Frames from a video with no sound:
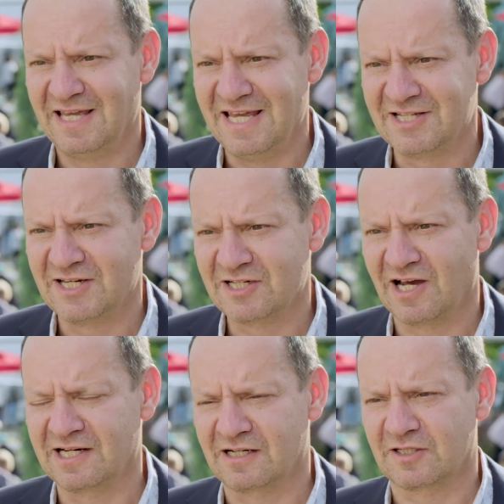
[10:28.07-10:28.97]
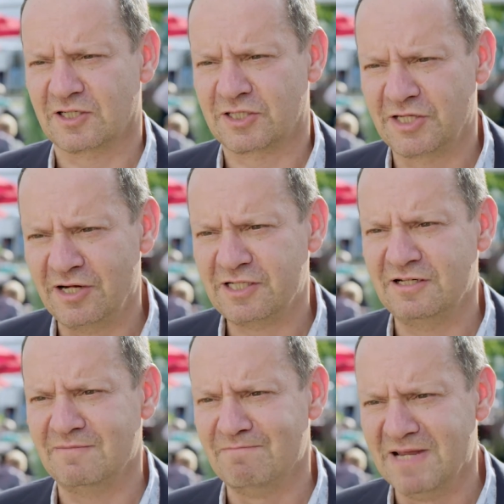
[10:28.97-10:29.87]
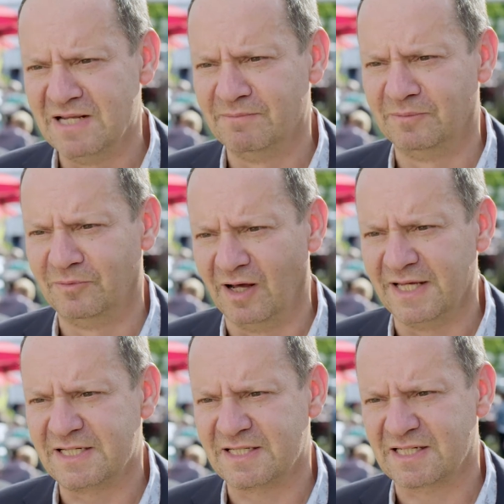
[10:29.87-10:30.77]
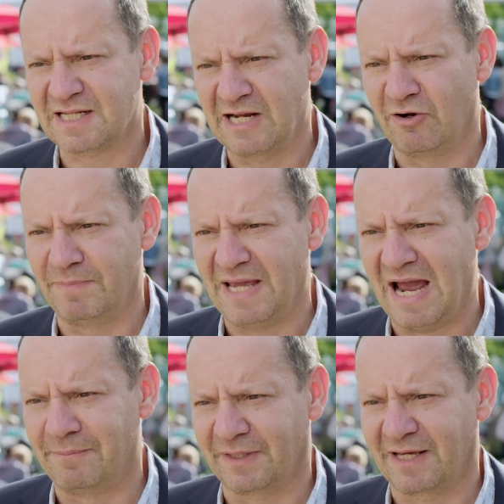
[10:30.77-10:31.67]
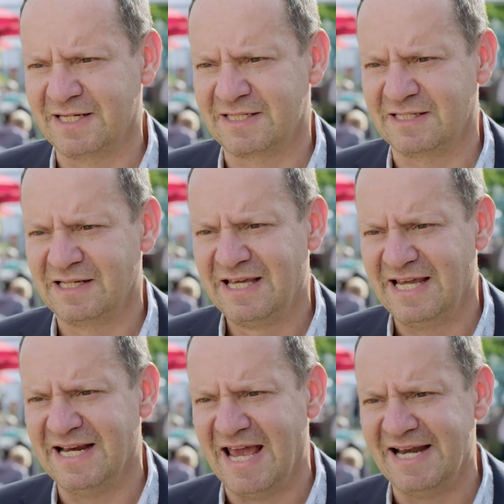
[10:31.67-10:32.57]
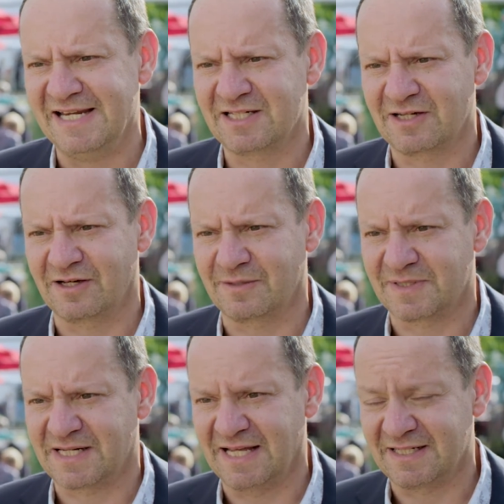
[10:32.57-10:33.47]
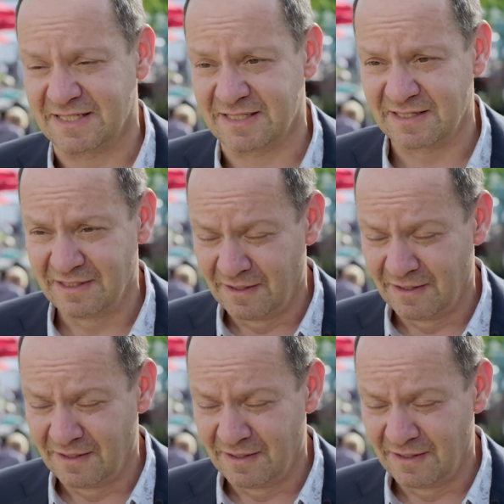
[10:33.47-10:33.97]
is entitled to certain minimum rights that cannot be abrogated in any circumstances.